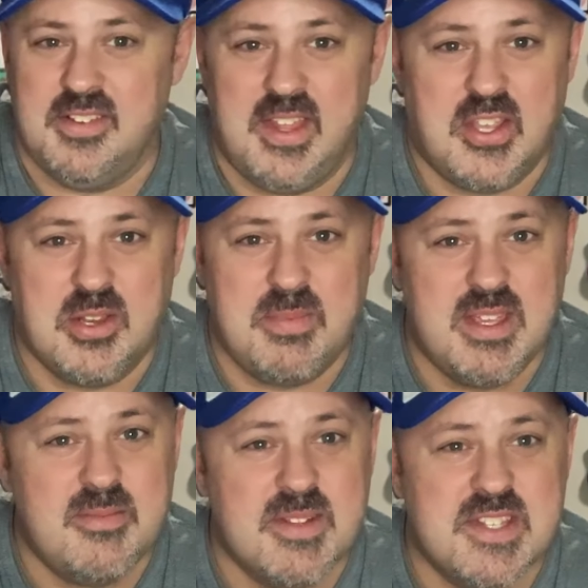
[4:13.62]
They could be
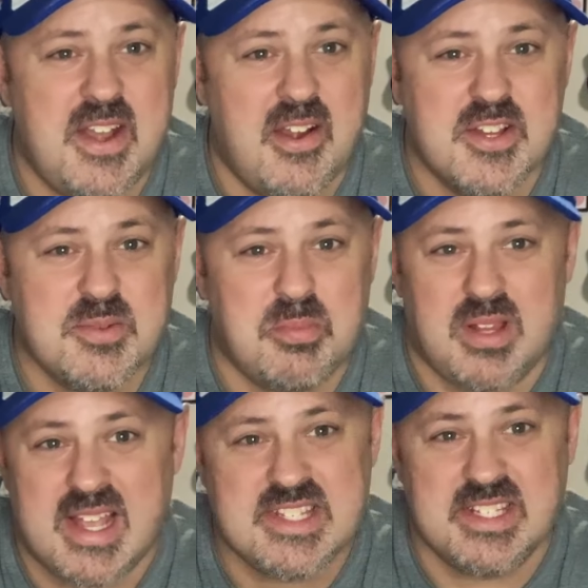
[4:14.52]
in mysterious
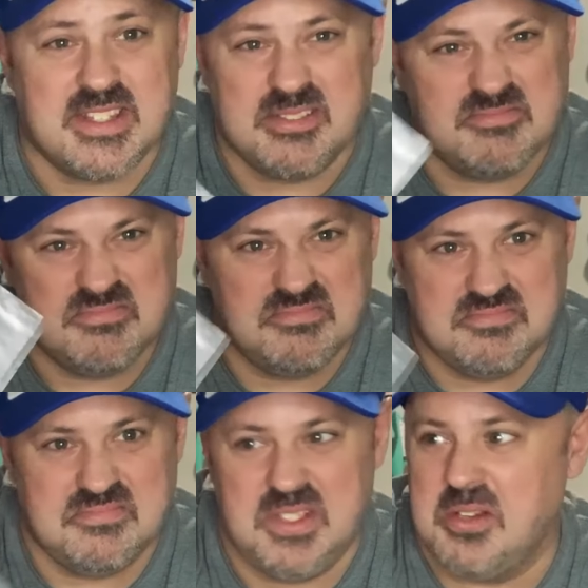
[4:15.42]
plastic that
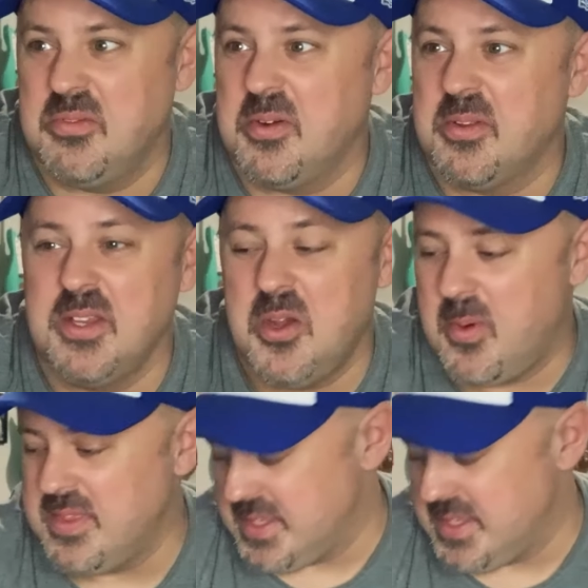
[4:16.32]
I don't really know what